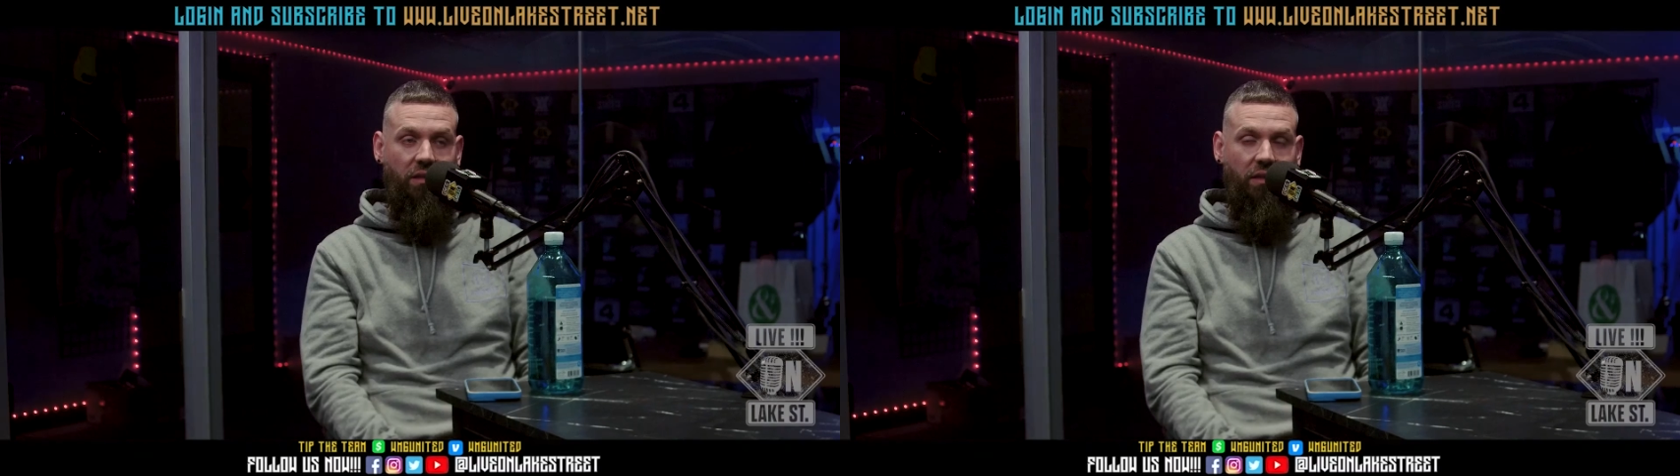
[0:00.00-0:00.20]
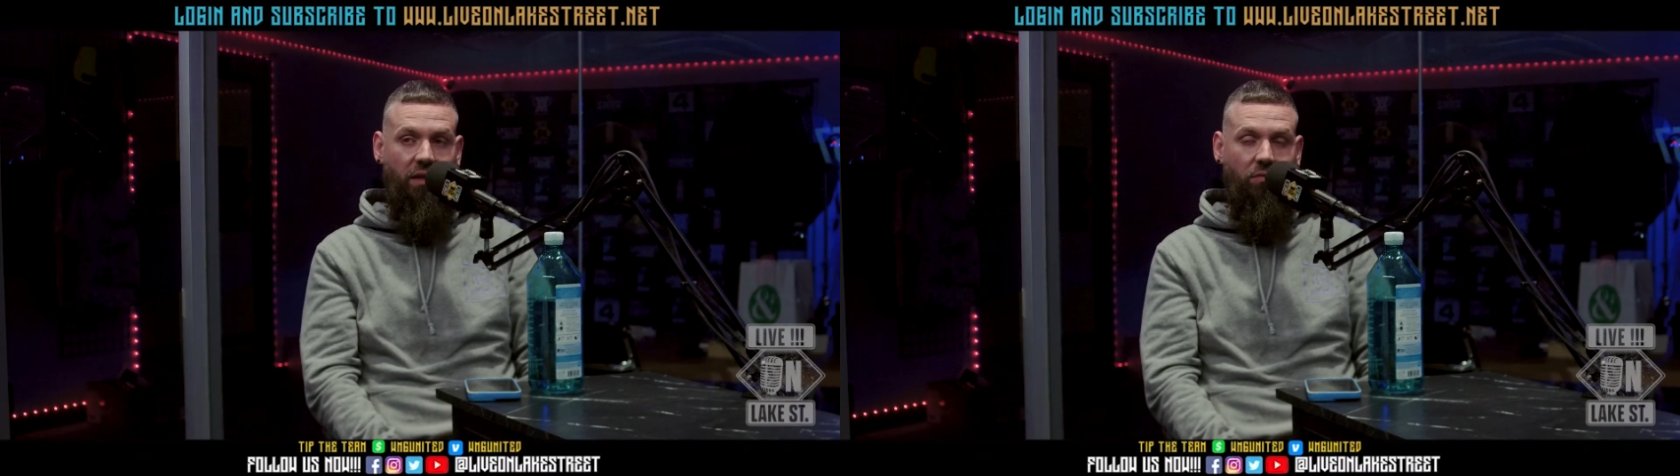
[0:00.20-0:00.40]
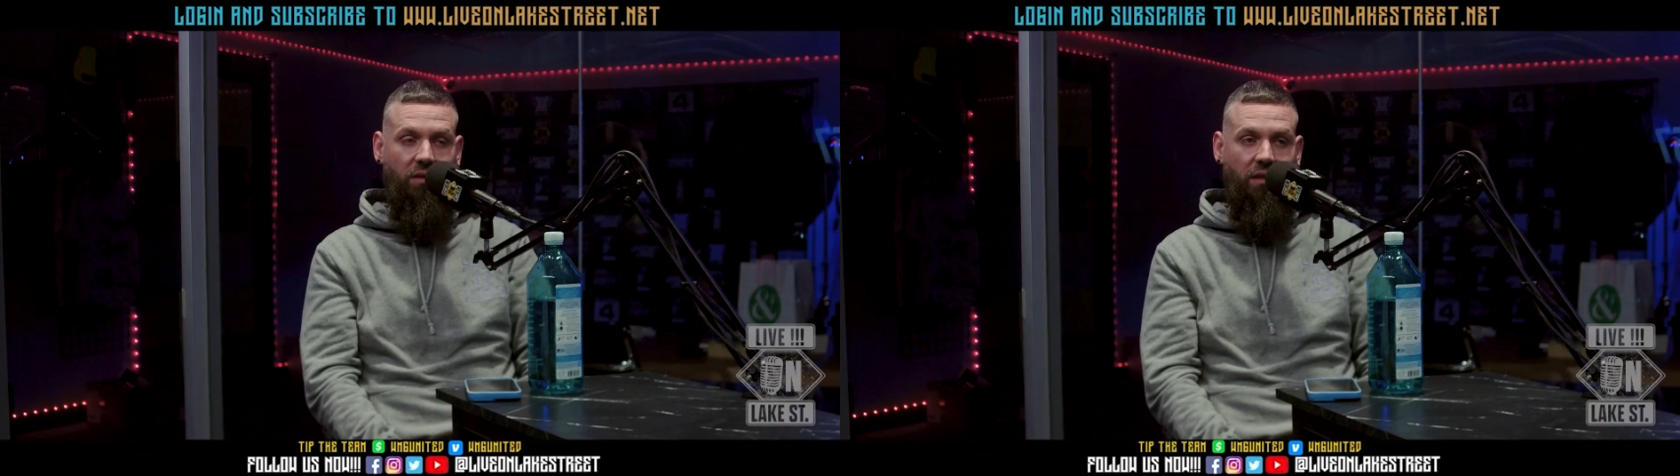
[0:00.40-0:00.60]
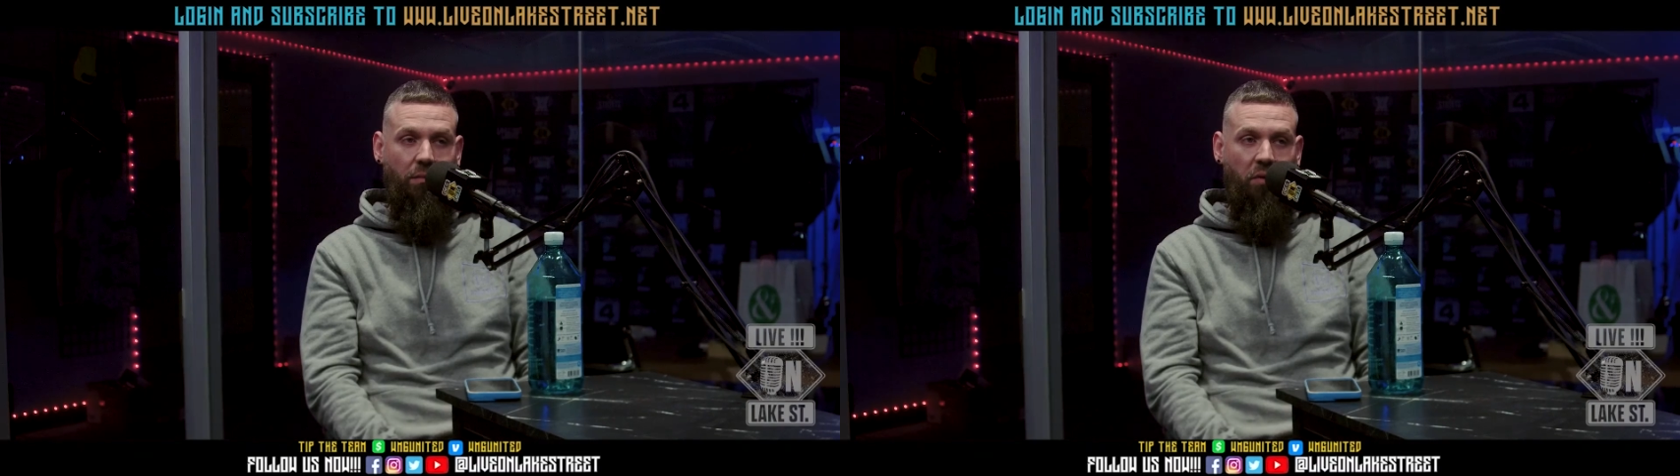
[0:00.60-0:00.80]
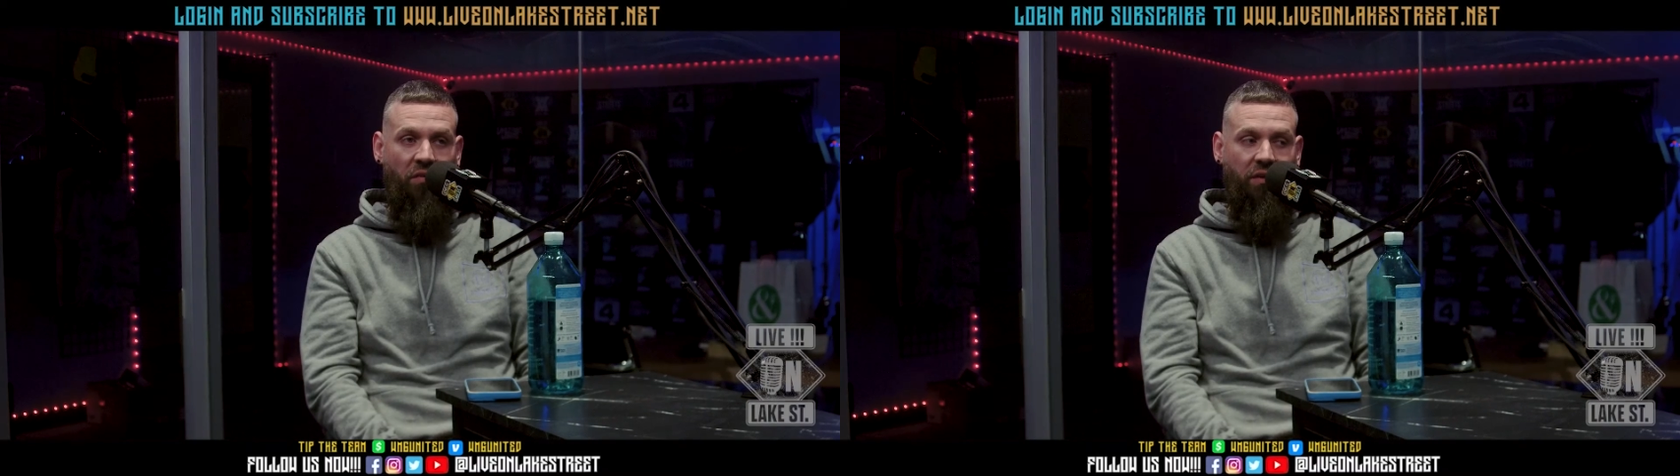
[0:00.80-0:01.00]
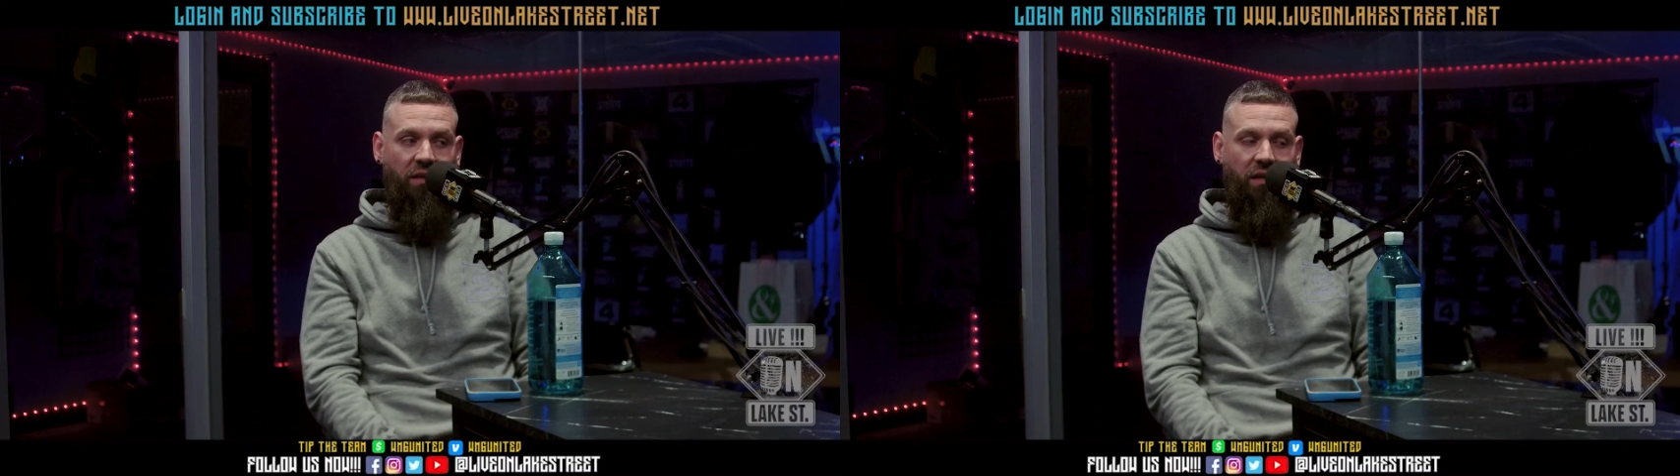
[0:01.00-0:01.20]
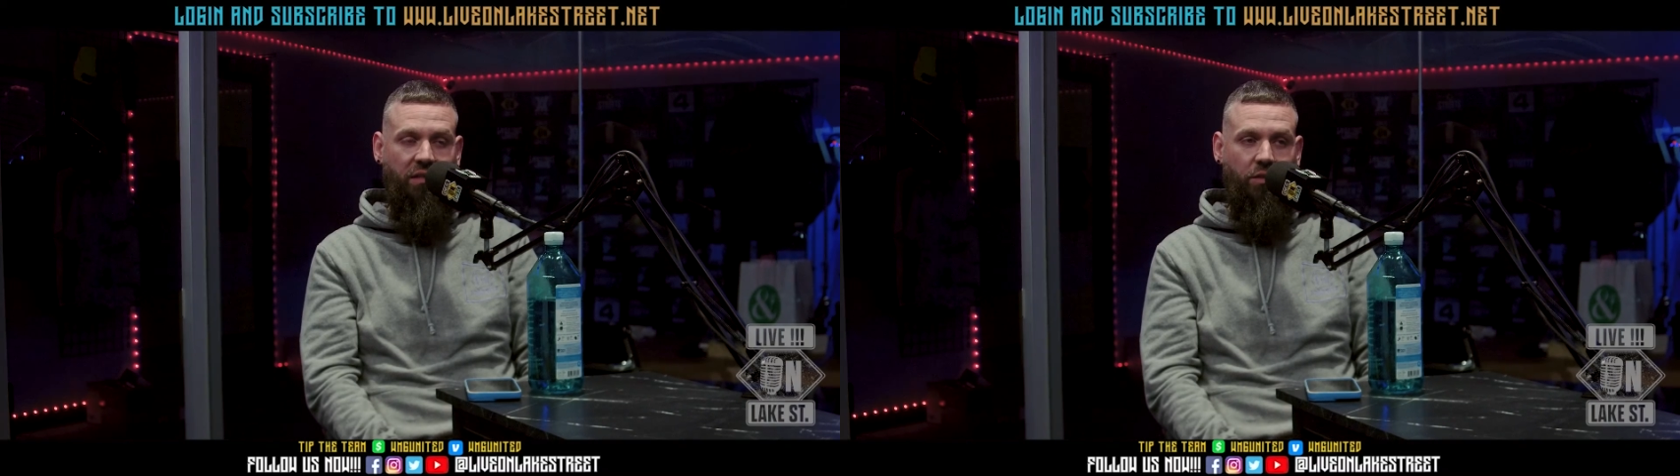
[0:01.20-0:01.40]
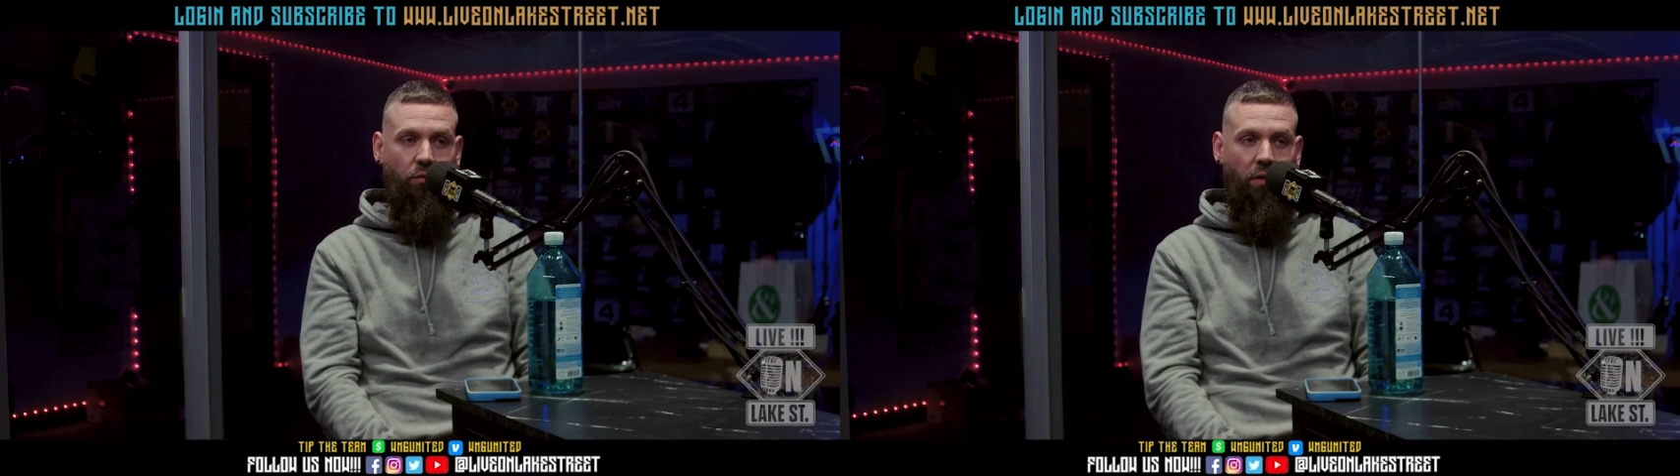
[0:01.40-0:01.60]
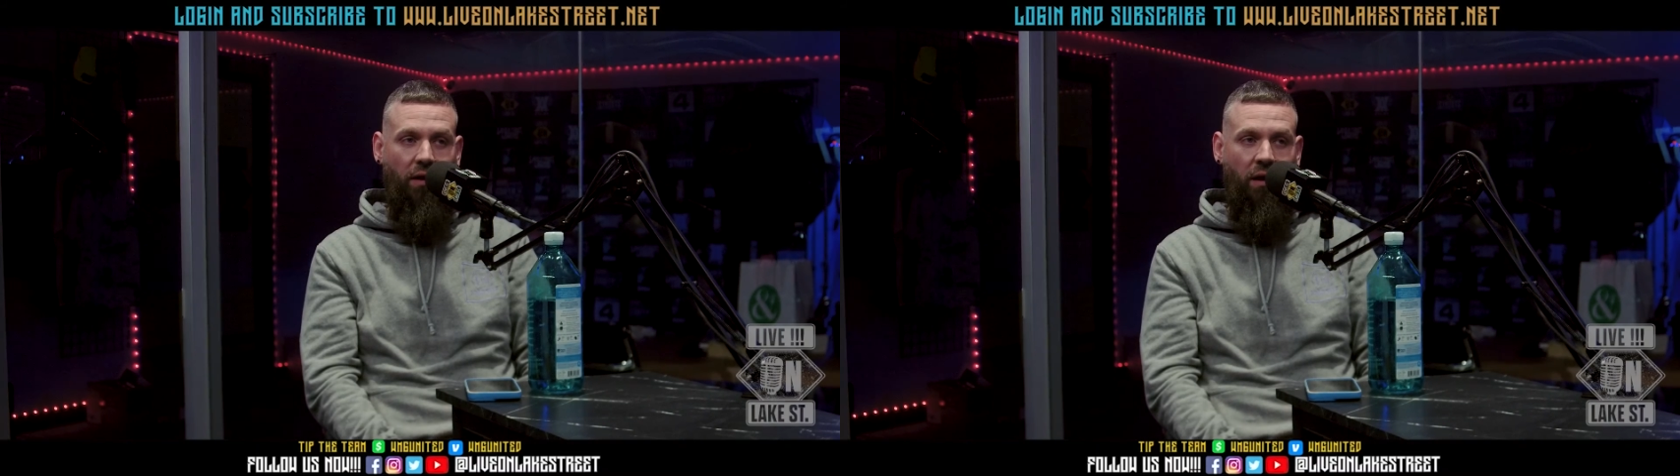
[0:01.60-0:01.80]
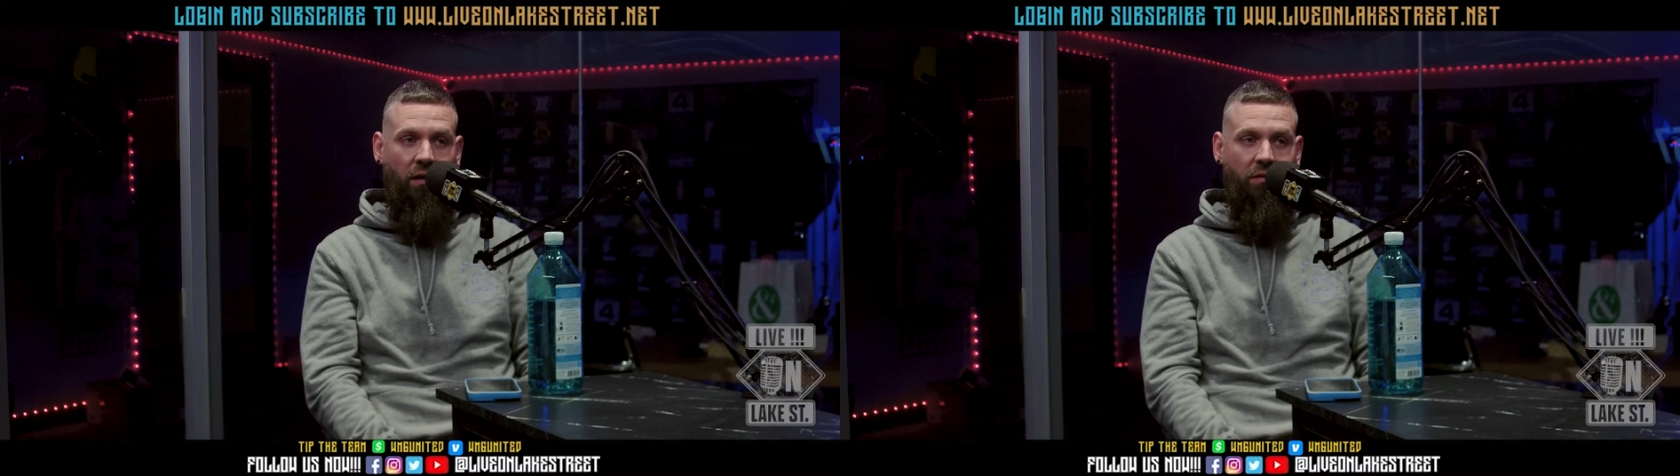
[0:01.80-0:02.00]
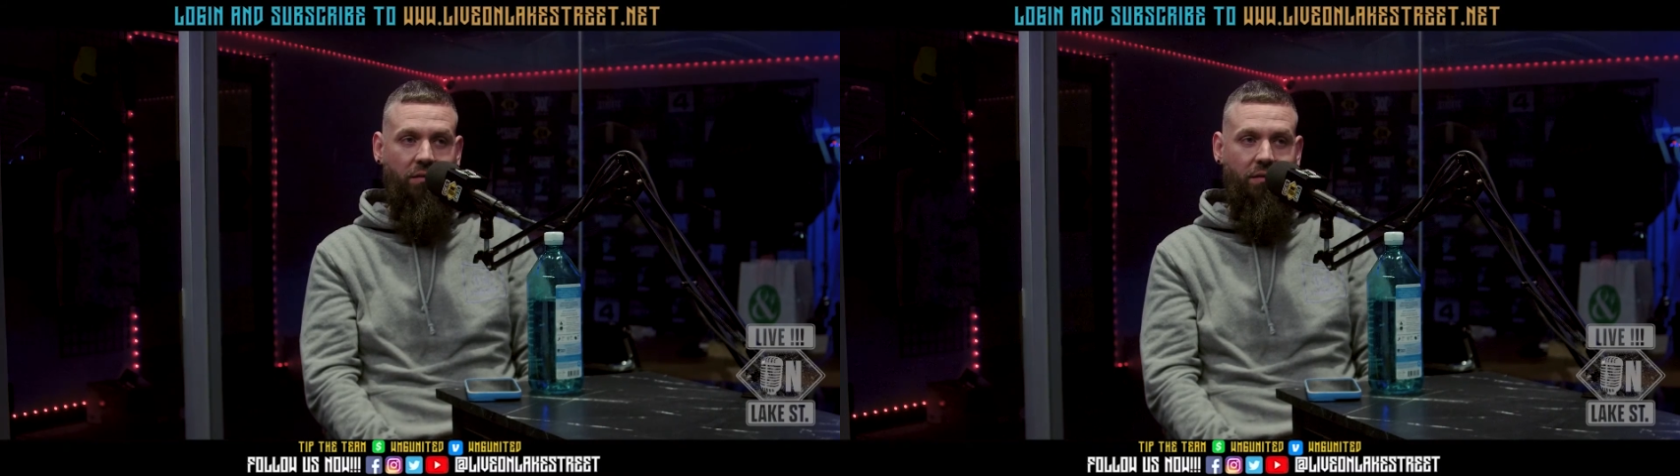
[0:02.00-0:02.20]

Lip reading: literally the perfect thing to do right now.